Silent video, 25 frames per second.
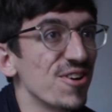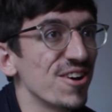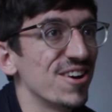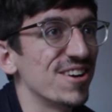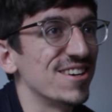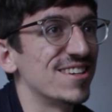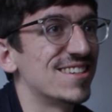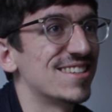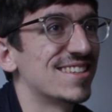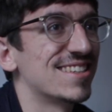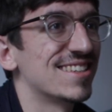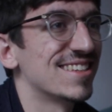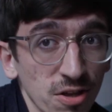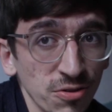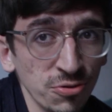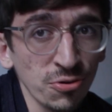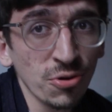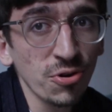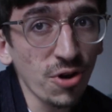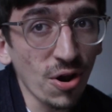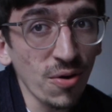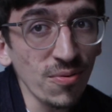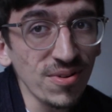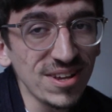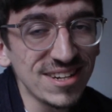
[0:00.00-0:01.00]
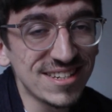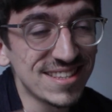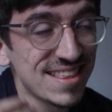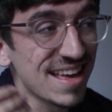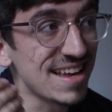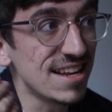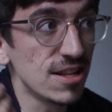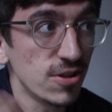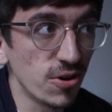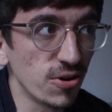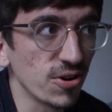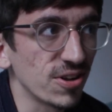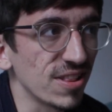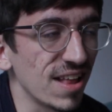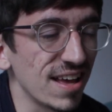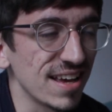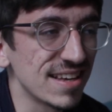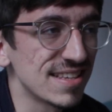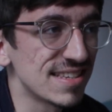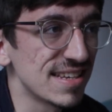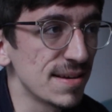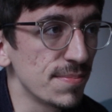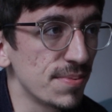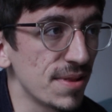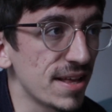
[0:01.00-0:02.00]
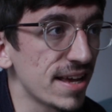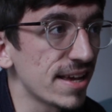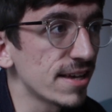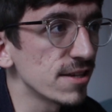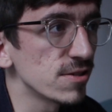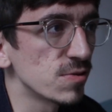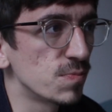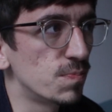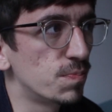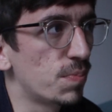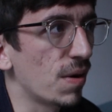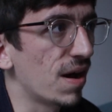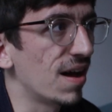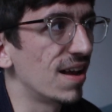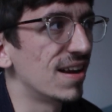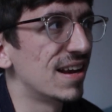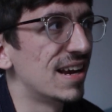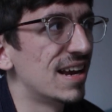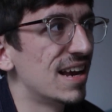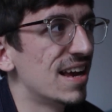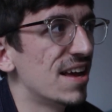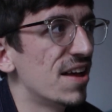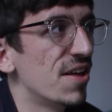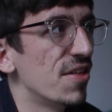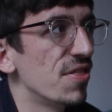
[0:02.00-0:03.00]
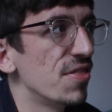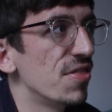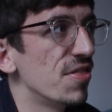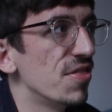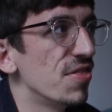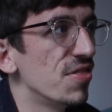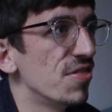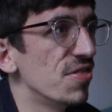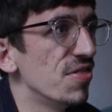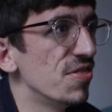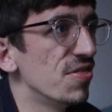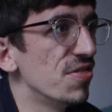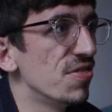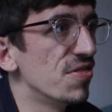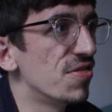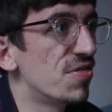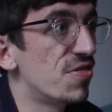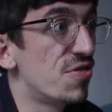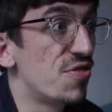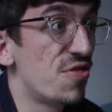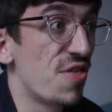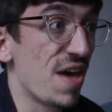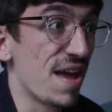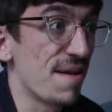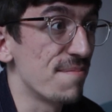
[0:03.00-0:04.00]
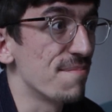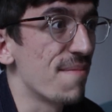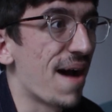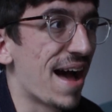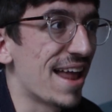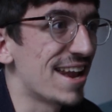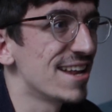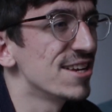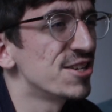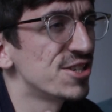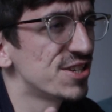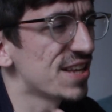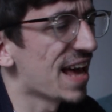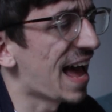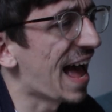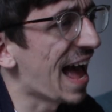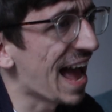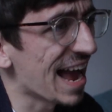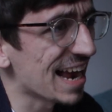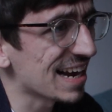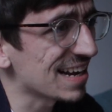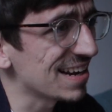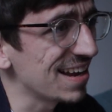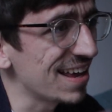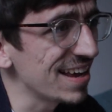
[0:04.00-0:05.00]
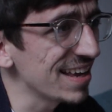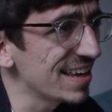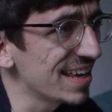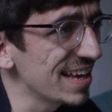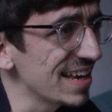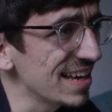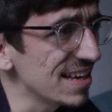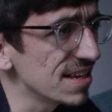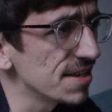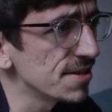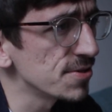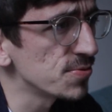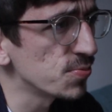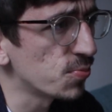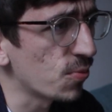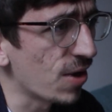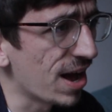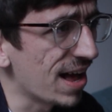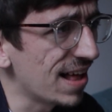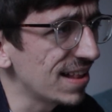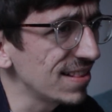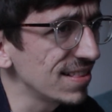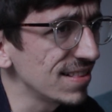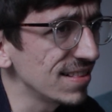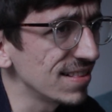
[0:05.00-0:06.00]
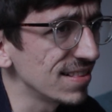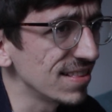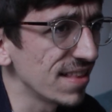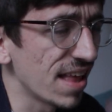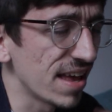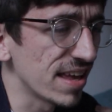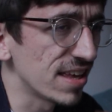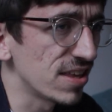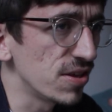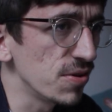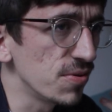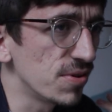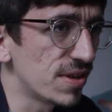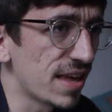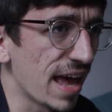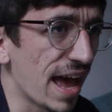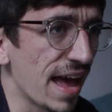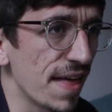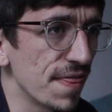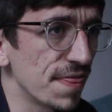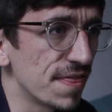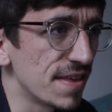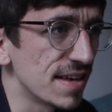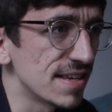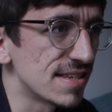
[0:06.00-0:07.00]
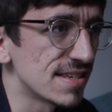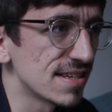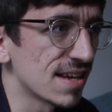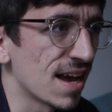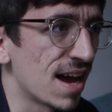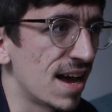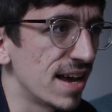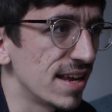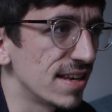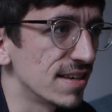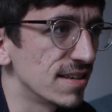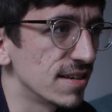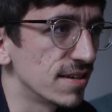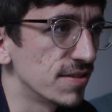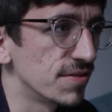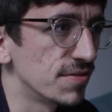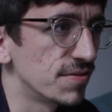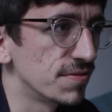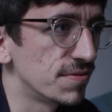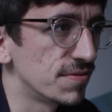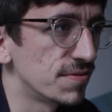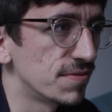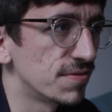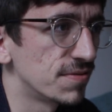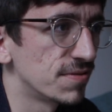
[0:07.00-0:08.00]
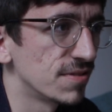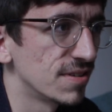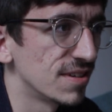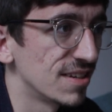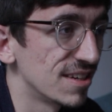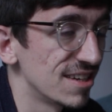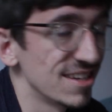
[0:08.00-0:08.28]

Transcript: good. Not only do they look like siblings, but they manage to act like it as well. Like, you get this kind of